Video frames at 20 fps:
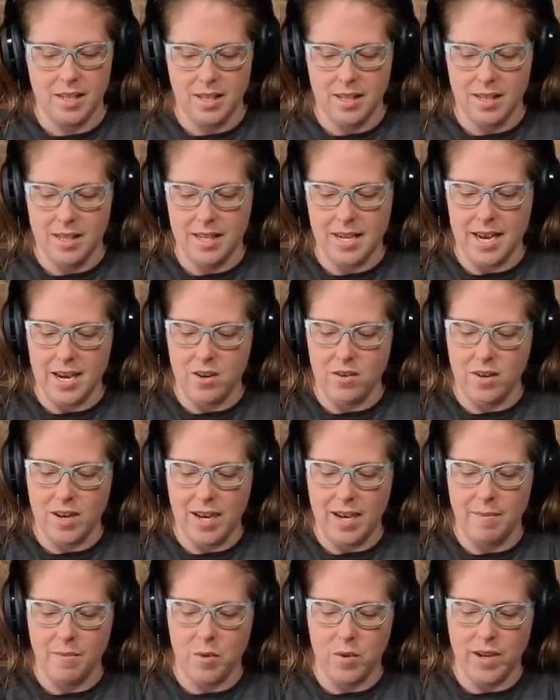Now,
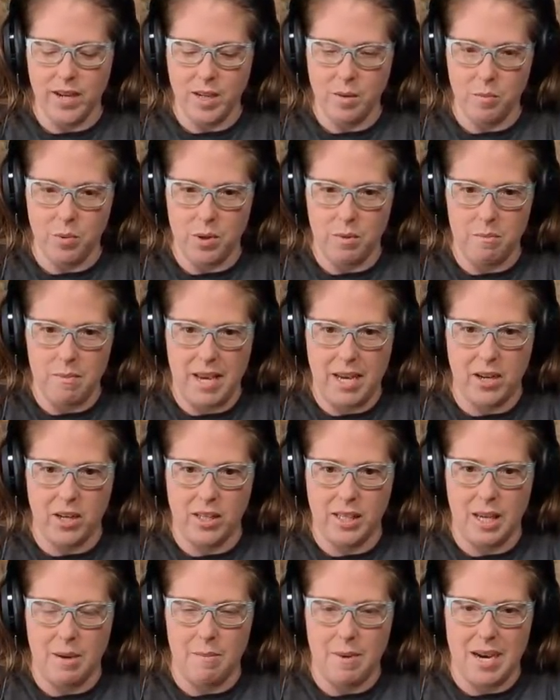I'm going to put maker
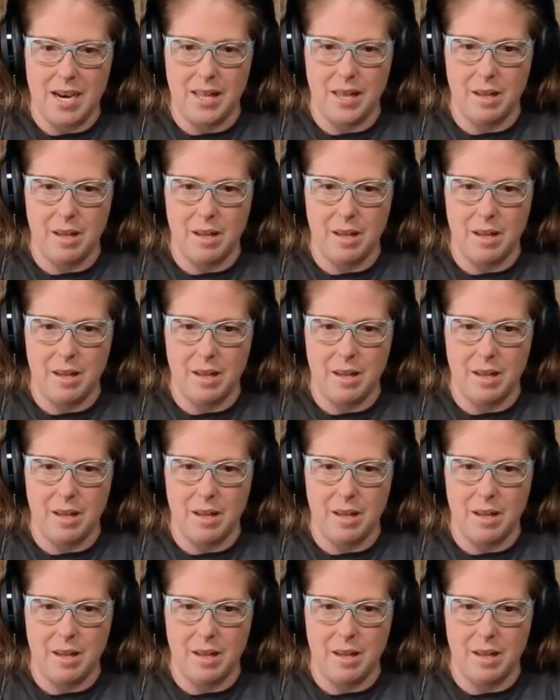tape on the